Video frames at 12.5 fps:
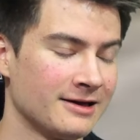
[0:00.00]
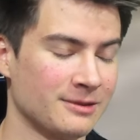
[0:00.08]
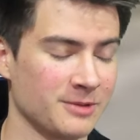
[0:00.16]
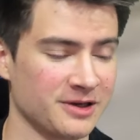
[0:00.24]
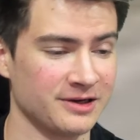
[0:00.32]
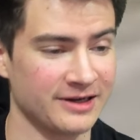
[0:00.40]

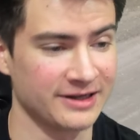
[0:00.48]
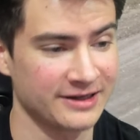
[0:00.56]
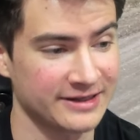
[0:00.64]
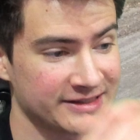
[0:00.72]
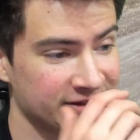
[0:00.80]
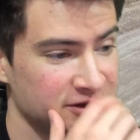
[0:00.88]
Oh my god,
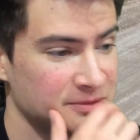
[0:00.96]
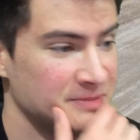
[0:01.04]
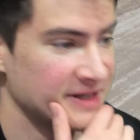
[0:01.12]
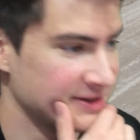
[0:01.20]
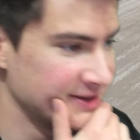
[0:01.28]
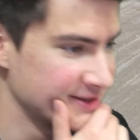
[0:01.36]
that's such a
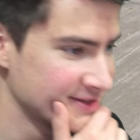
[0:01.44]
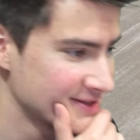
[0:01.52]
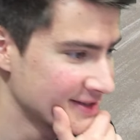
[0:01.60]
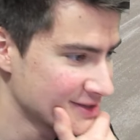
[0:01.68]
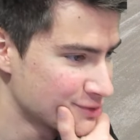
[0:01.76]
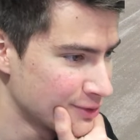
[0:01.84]
bad
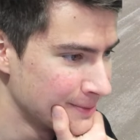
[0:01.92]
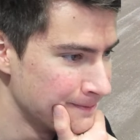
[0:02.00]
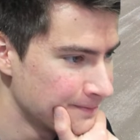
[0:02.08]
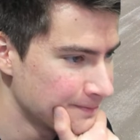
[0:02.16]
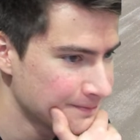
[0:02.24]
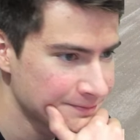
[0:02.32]
guess. Next one.
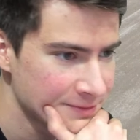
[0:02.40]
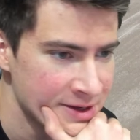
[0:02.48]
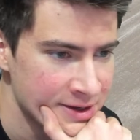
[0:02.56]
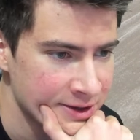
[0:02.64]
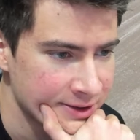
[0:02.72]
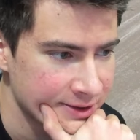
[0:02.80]

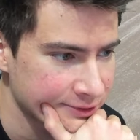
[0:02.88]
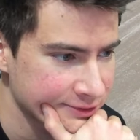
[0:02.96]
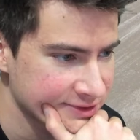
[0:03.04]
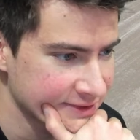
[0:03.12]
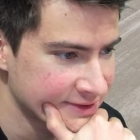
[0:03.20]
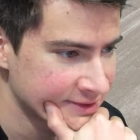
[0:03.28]

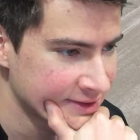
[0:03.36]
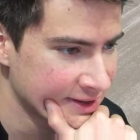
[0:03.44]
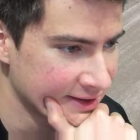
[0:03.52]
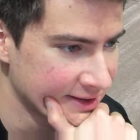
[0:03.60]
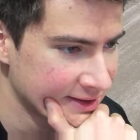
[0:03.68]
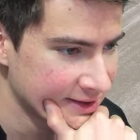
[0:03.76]
Looks like
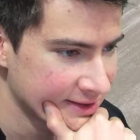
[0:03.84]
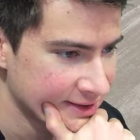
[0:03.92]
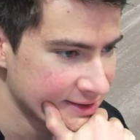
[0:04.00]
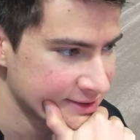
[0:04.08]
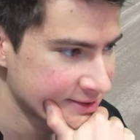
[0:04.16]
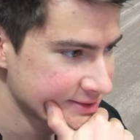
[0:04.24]

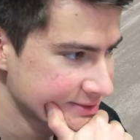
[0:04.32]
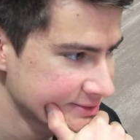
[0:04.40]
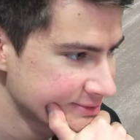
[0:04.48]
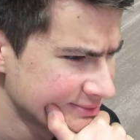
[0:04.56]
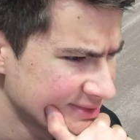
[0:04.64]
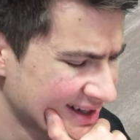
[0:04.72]
Canada.
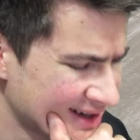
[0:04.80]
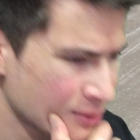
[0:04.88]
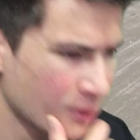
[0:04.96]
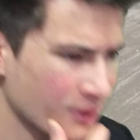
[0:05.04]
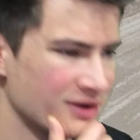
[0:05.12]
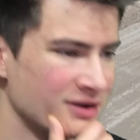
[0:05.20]
I don't
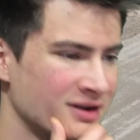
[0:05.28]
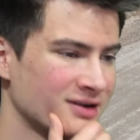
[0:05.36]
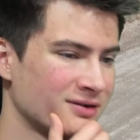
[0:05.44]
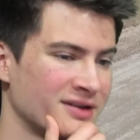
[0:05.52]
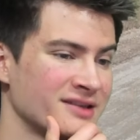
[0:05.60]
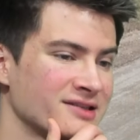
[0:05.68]
know where you
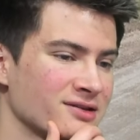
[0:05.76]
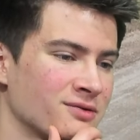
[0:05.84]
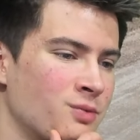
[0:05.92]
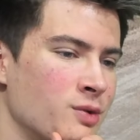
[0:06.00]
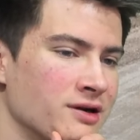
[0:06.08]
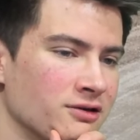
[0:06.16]
go. These are
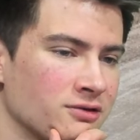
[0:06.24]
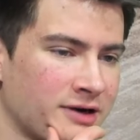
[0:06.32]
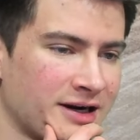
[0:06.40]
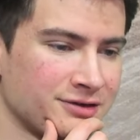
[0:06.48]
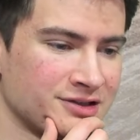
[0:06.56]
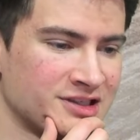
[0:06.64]
weird
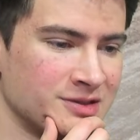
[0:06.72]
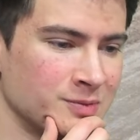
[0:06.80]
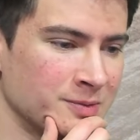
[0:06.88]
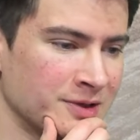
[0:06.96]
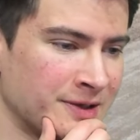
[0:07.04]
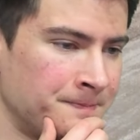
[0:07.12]
rounds to
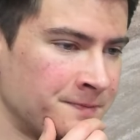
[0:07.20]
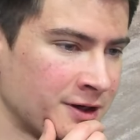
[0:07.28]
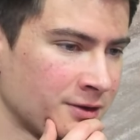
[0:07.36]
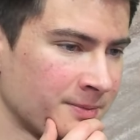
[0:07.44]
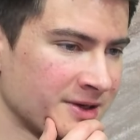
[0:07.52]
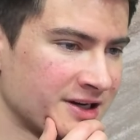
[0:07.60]
me, man. They
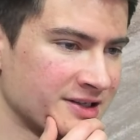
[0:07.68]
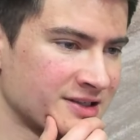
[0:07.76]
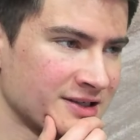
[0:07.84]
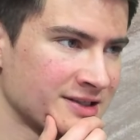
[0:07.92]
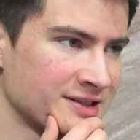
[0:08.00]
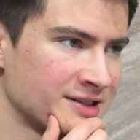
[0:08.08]
don't make any
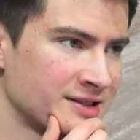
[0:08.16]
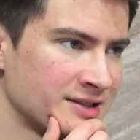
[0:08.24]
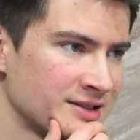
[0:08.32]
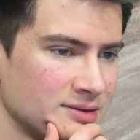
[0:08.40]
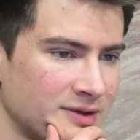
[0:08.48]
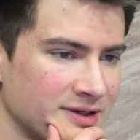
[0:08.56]
sense.
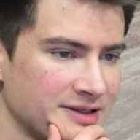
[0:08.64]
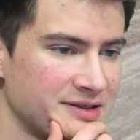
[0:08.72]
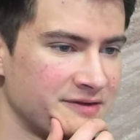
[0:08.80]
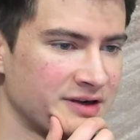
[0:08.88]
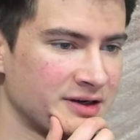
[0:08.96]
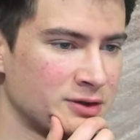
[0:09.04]
Why is
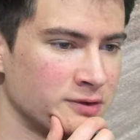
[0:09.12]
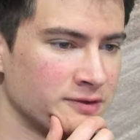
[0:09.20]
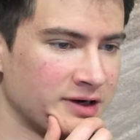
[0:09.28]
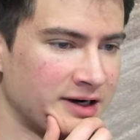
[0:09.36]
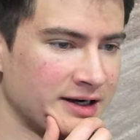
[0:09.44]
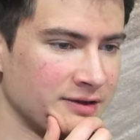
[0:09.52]
it
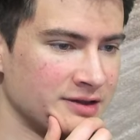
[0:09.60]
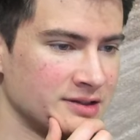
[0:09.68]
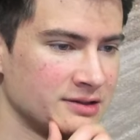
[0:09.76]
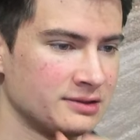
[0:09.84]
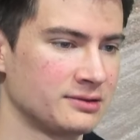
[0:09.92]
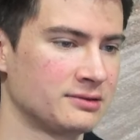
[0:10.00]
Vancouver Island?